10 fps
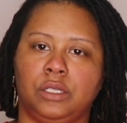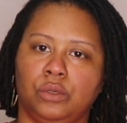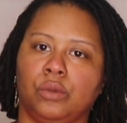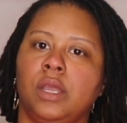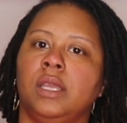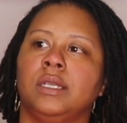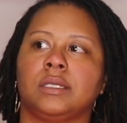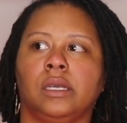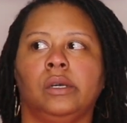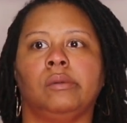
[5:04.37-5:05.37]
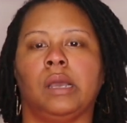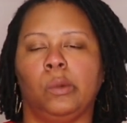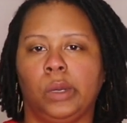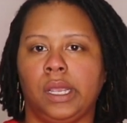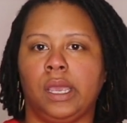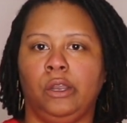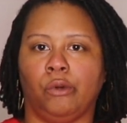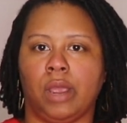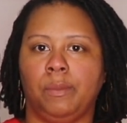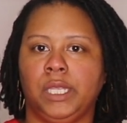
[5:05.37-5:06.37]
too. So I went ahead and
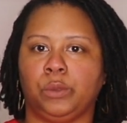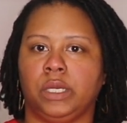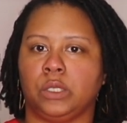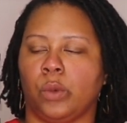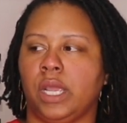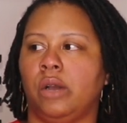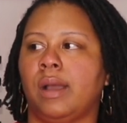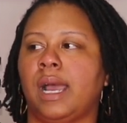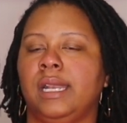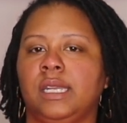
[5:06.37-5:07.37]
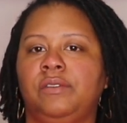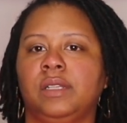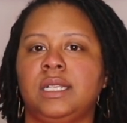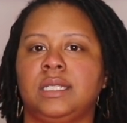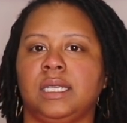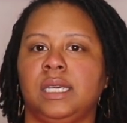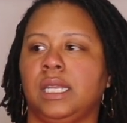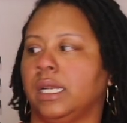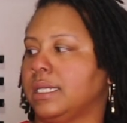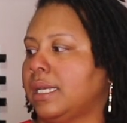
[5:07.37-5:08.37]
grabbed this one as well. I definitely see
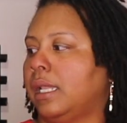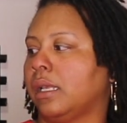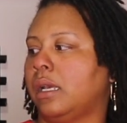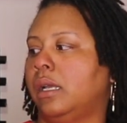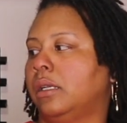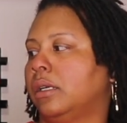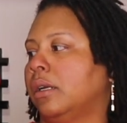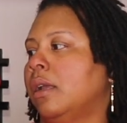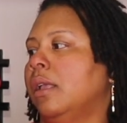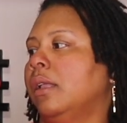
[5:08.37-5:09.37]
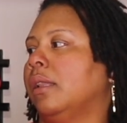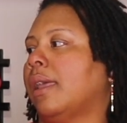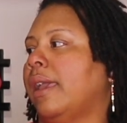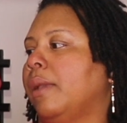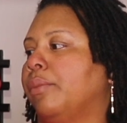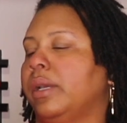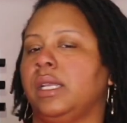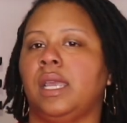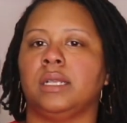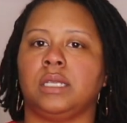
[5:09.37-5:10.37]
it in a solid color like
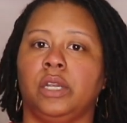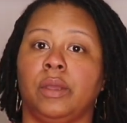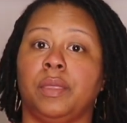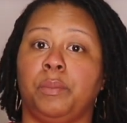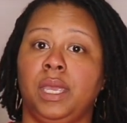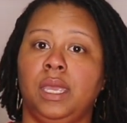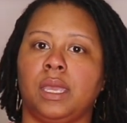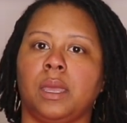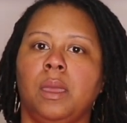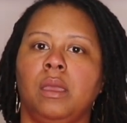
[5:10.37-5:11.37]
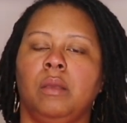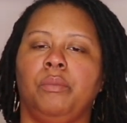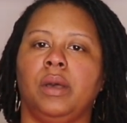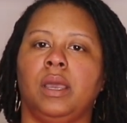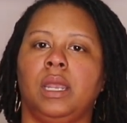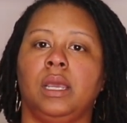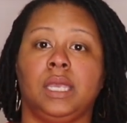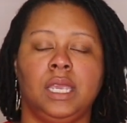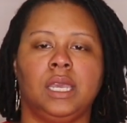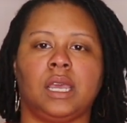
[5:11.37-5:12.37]
Brittany has here in the pink. But
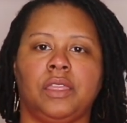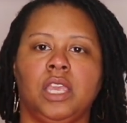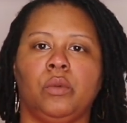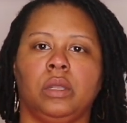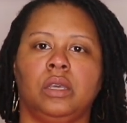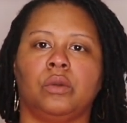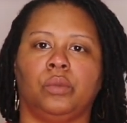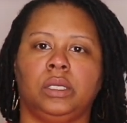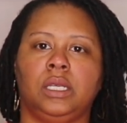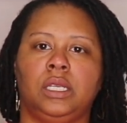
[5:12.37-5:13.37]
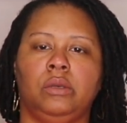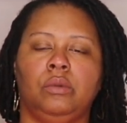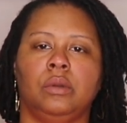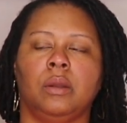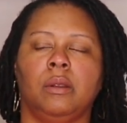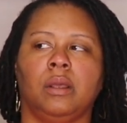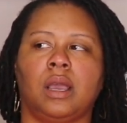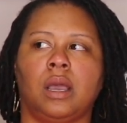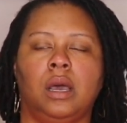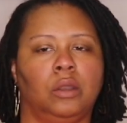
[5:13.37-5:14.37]
again, I think it would look really cute
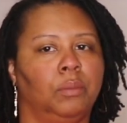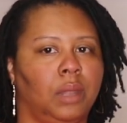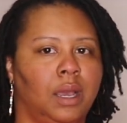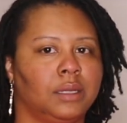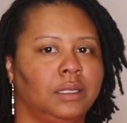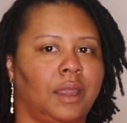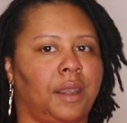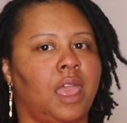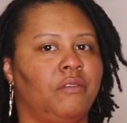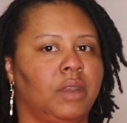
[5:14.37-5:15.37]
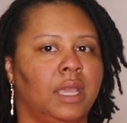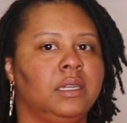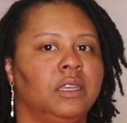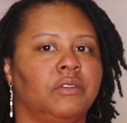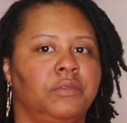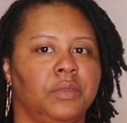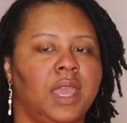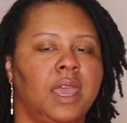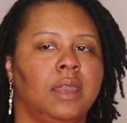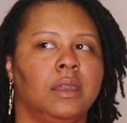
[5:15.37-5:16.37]
color blocked, and I'd have an idea for
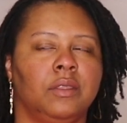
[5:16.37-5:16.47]
that